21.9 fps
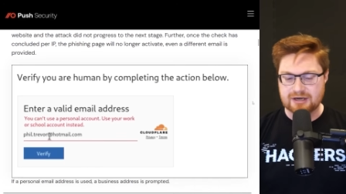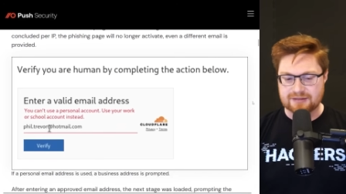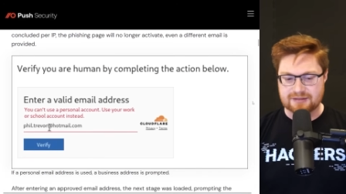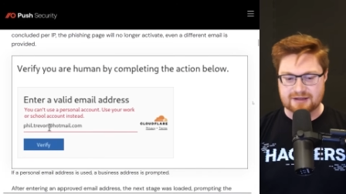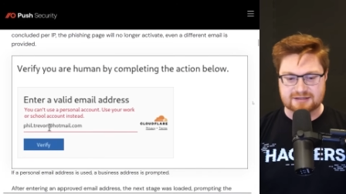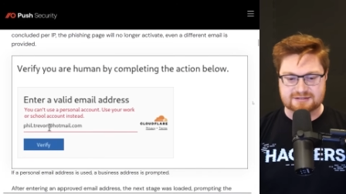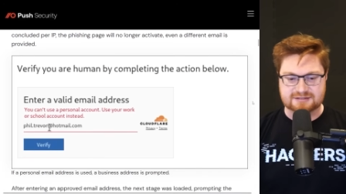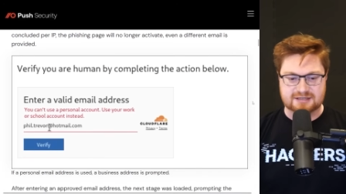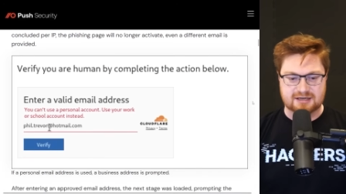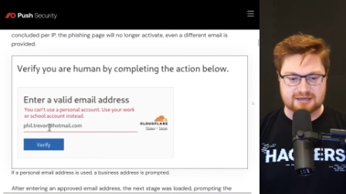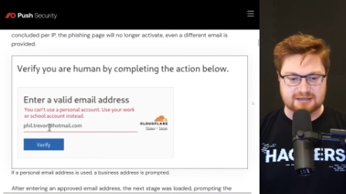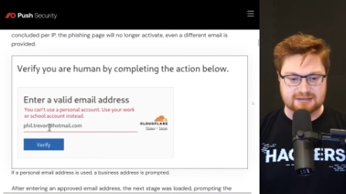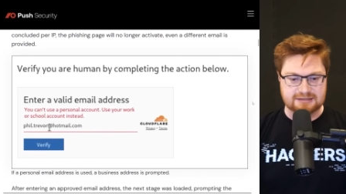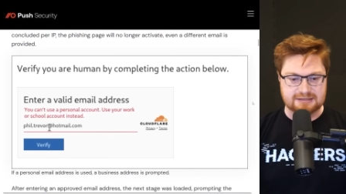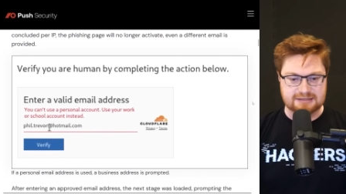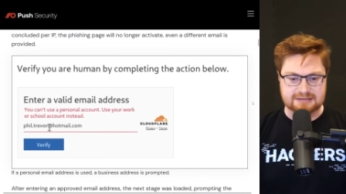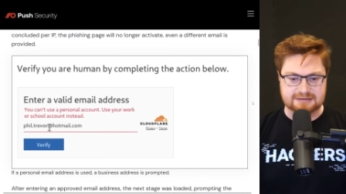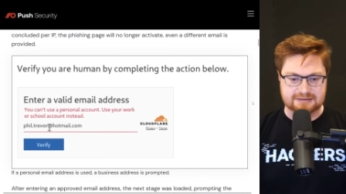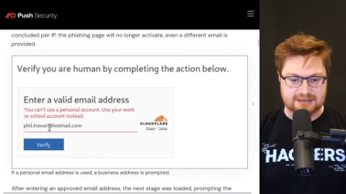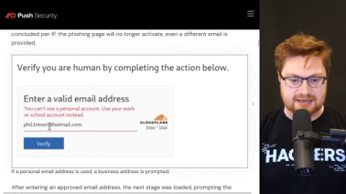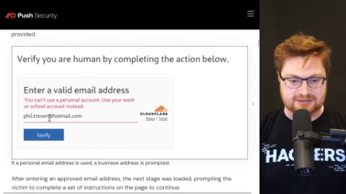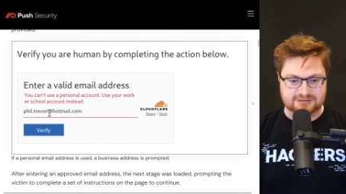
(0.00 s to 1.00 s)
That's kind of
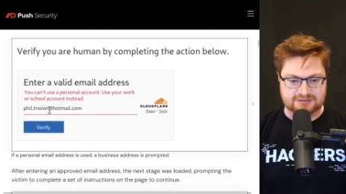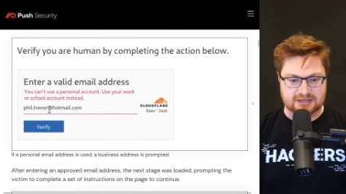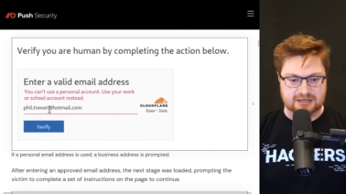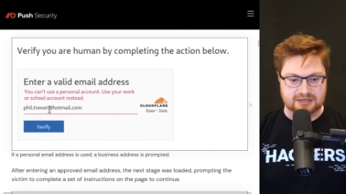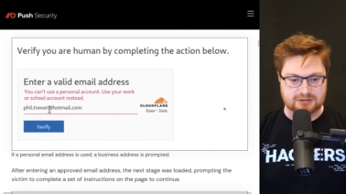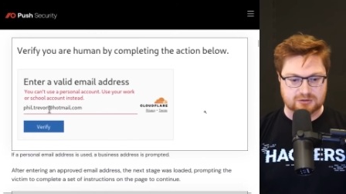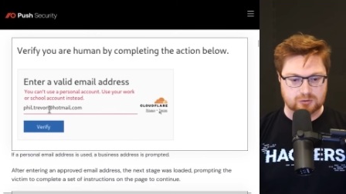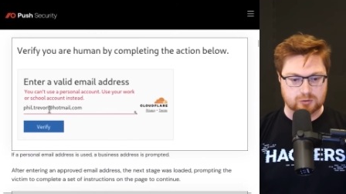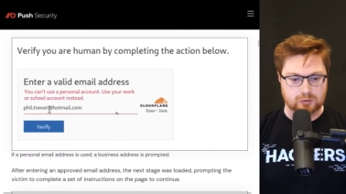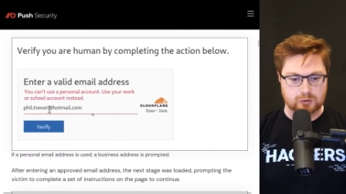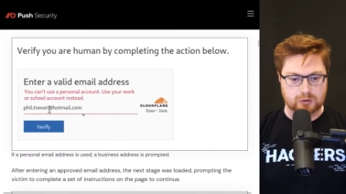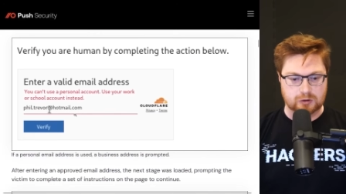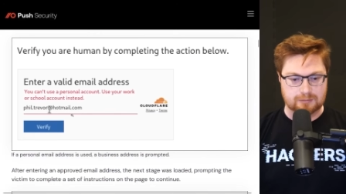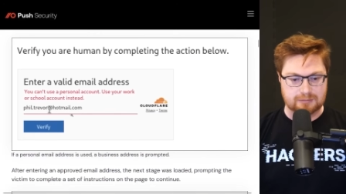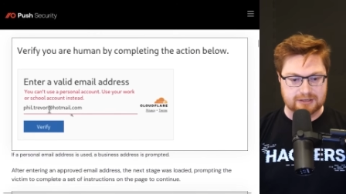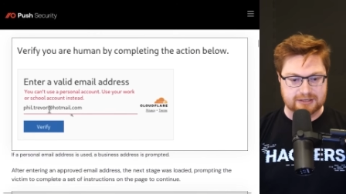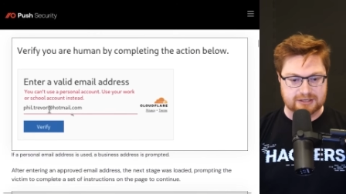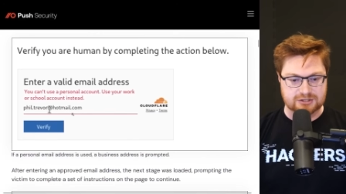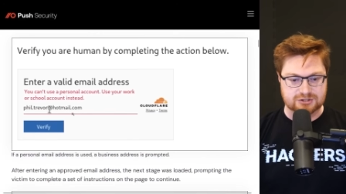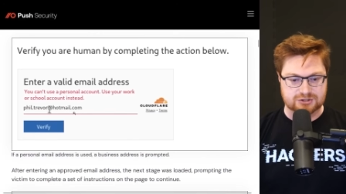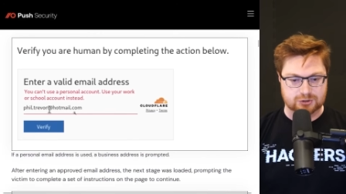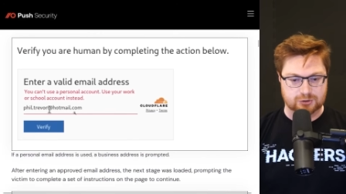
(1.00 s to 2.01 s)
neat. That's kind of cool.
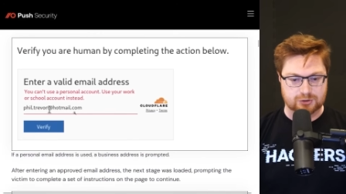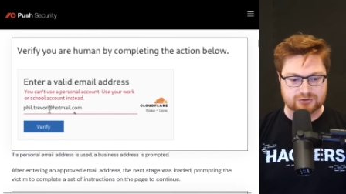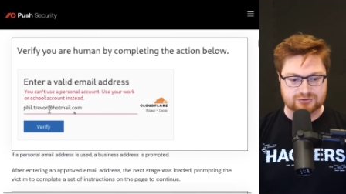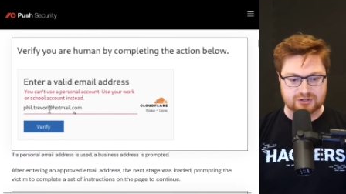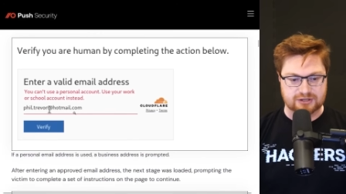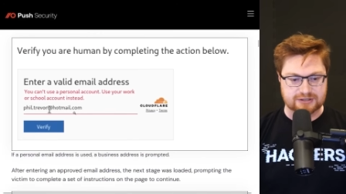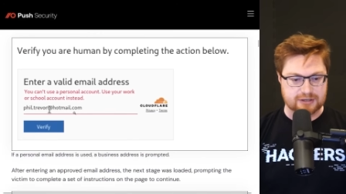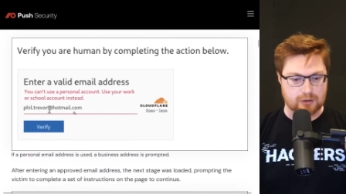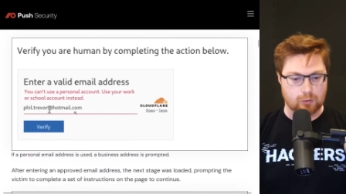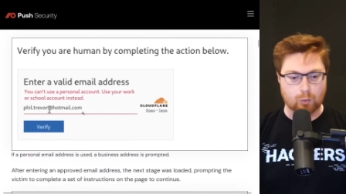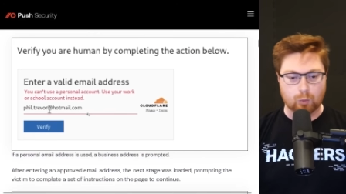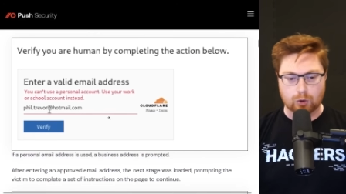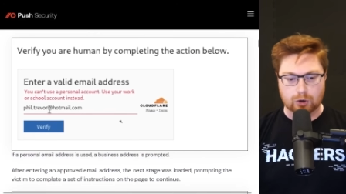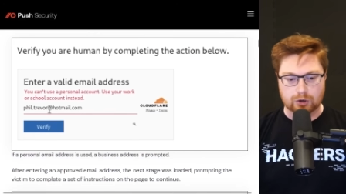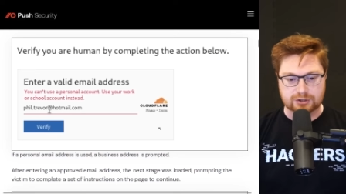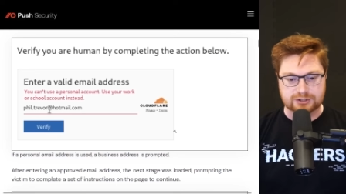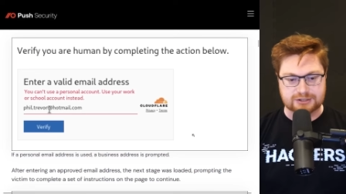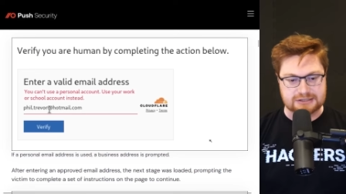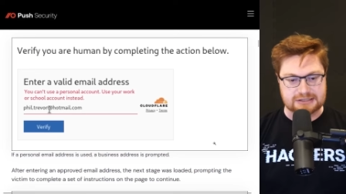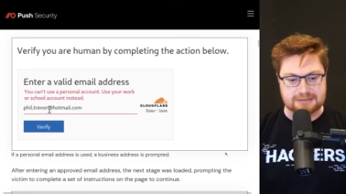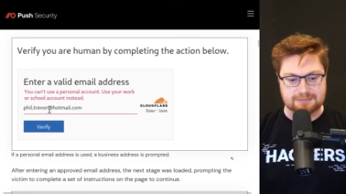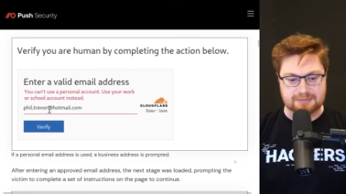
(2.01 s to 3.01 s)
Making sure it's like a
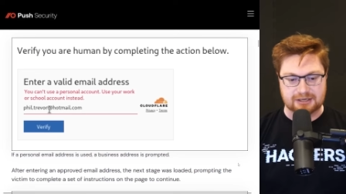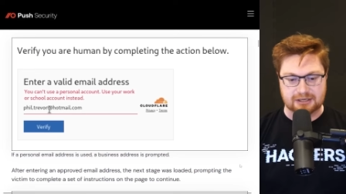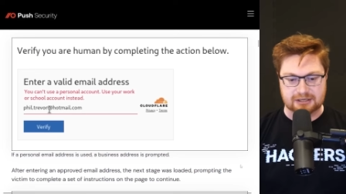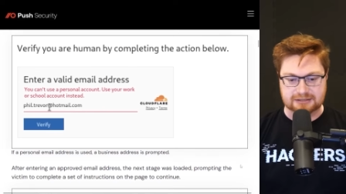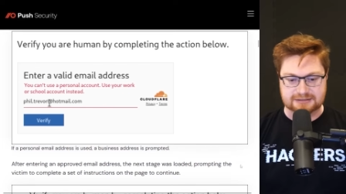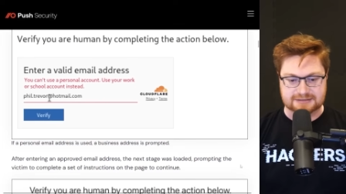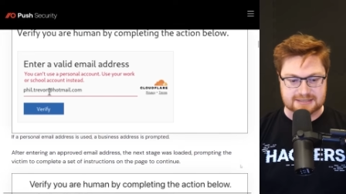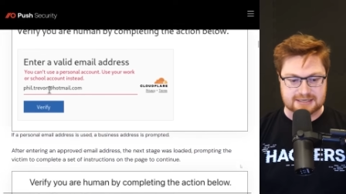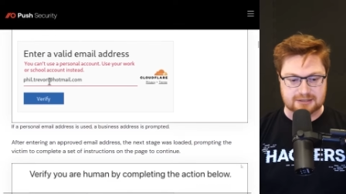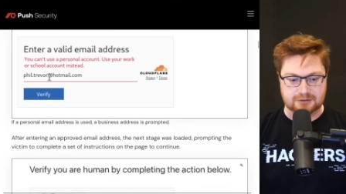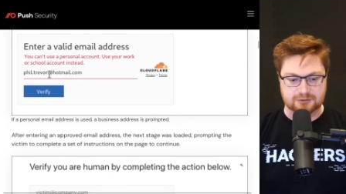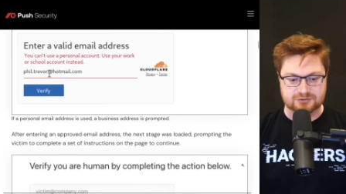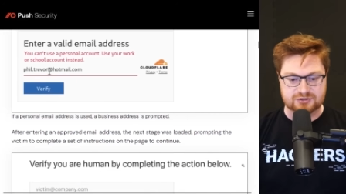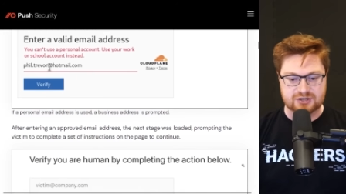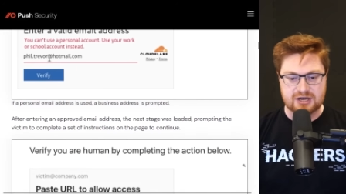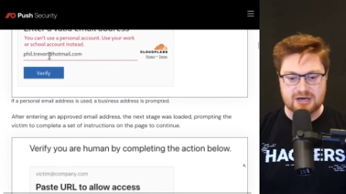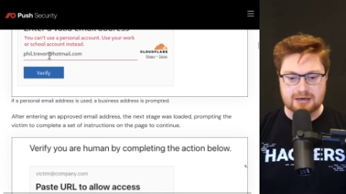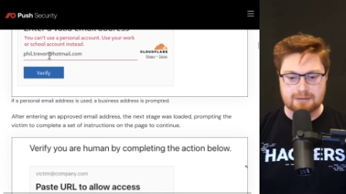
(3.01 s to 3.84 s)
work email account.